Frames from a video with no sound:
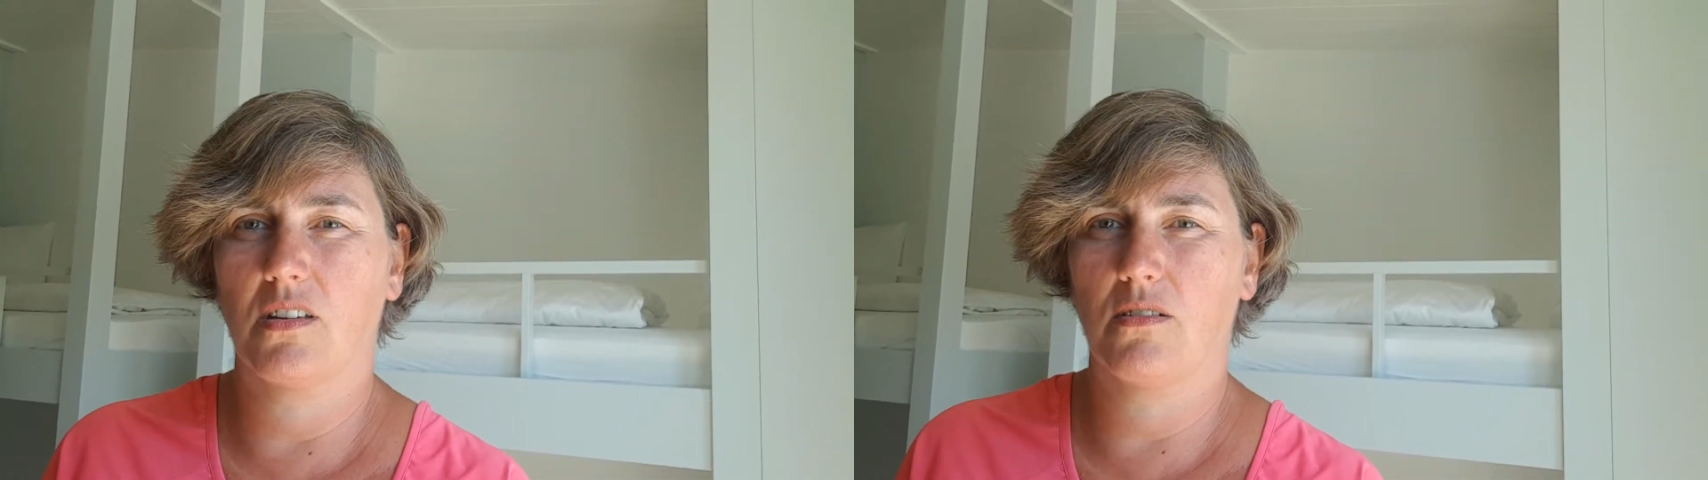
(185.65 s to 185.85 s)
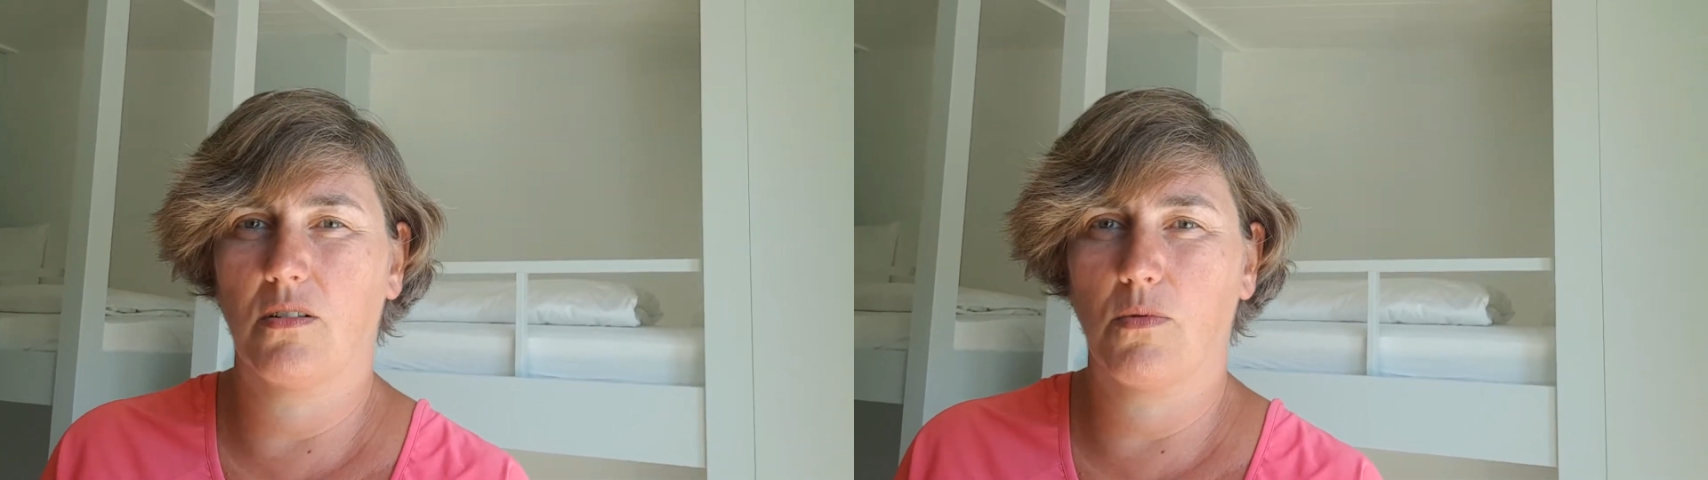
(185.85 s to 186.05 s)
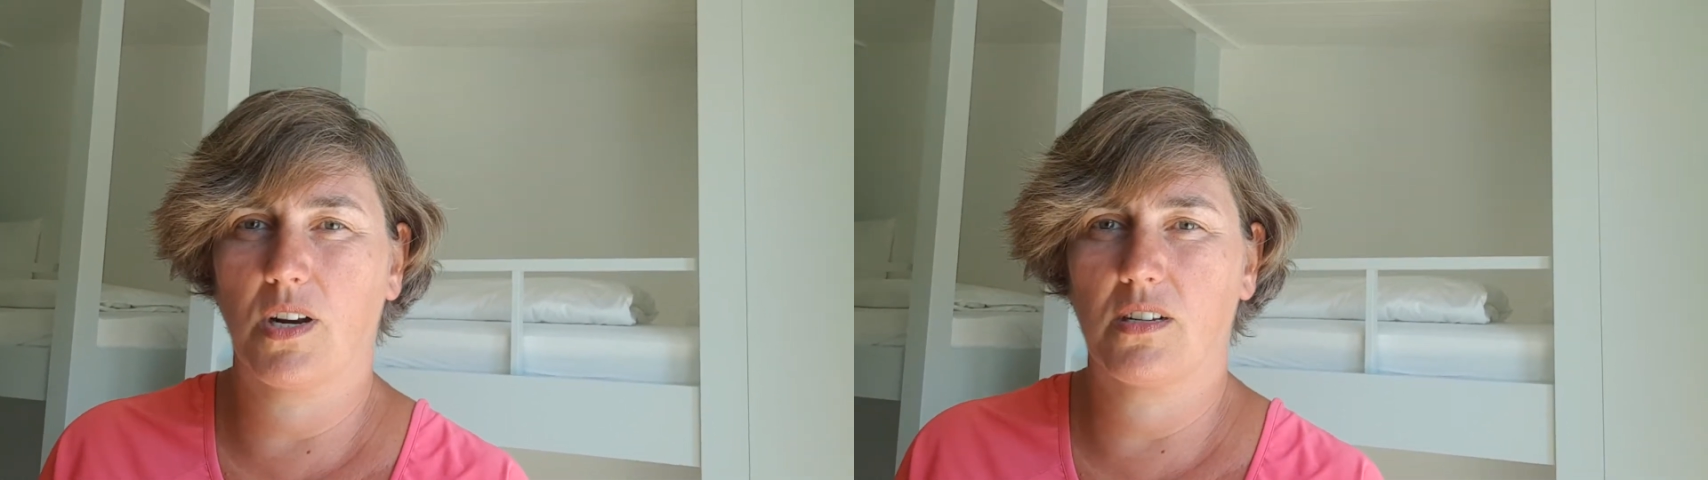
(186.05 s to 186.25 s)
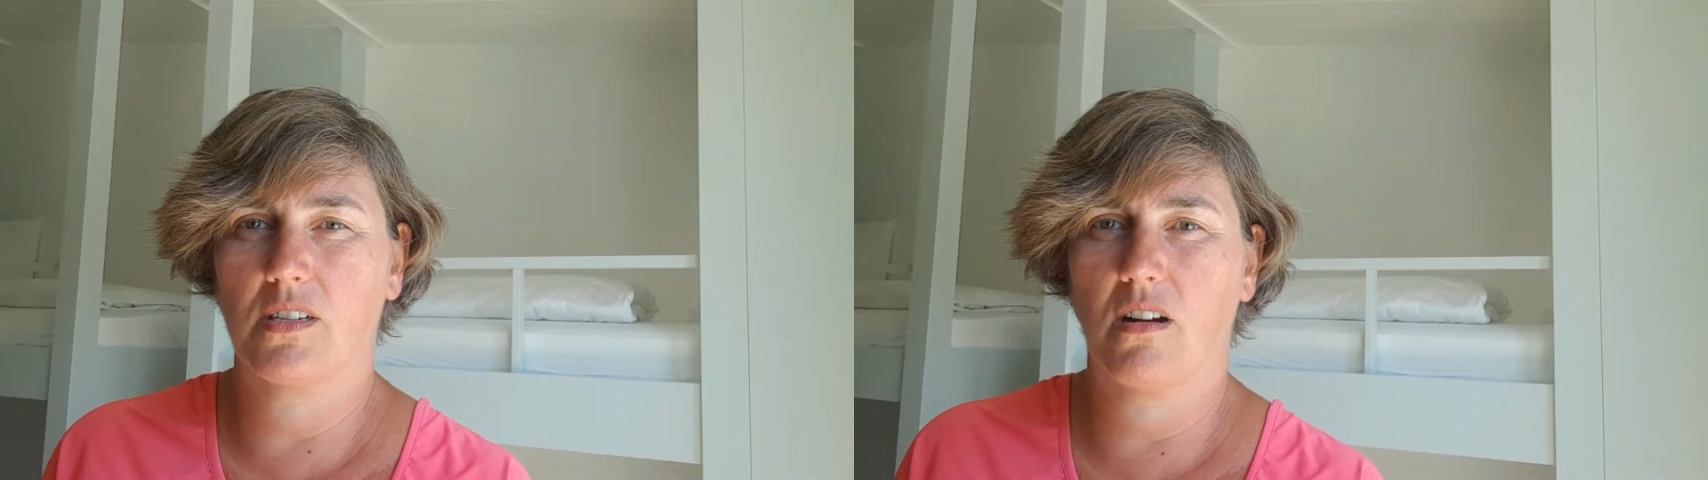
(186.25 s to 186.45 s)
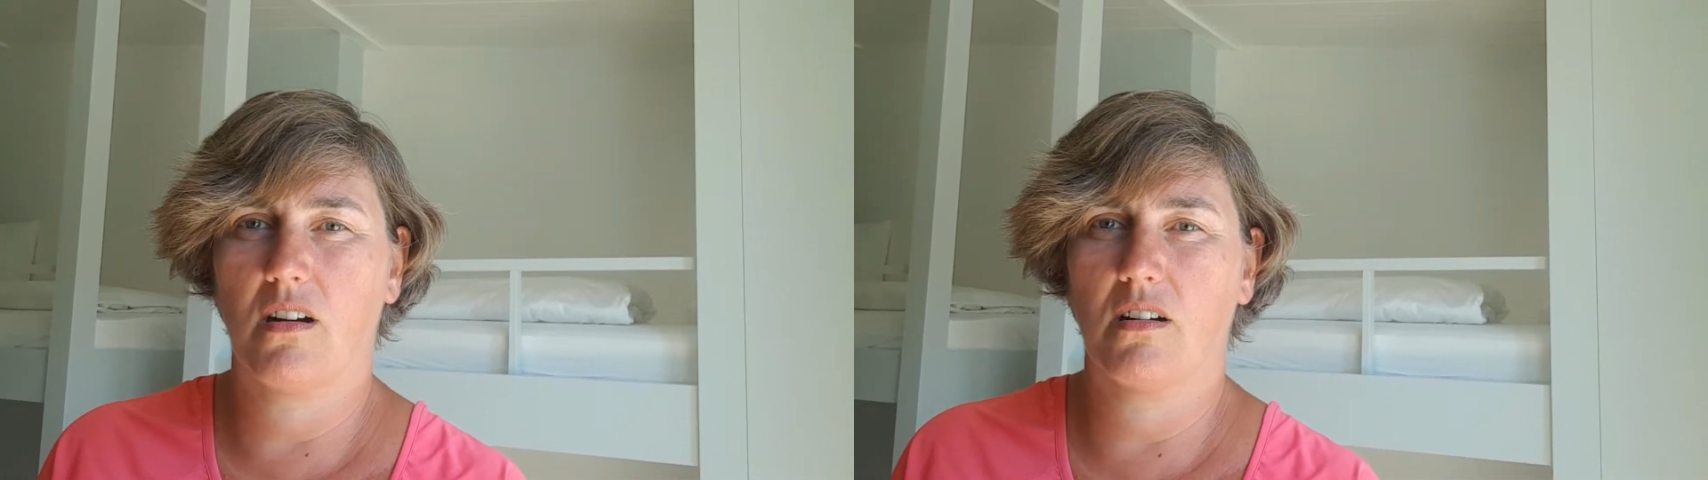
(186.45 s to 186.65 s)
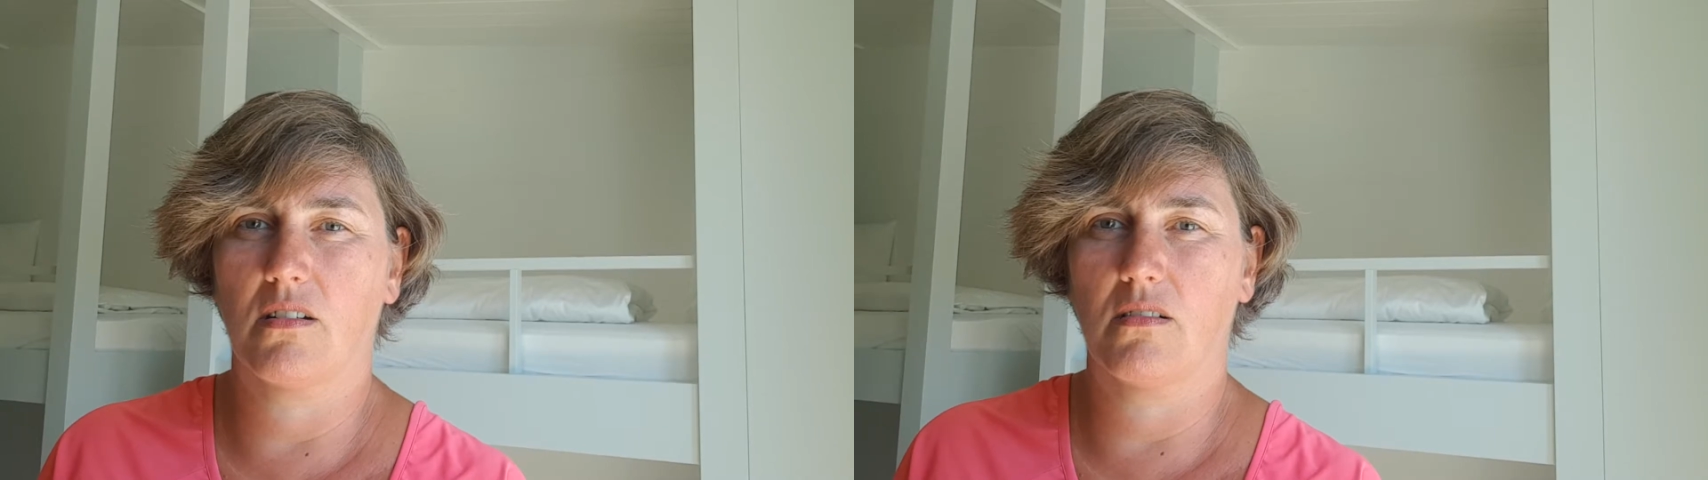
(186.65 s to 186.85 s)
you don't want to talk,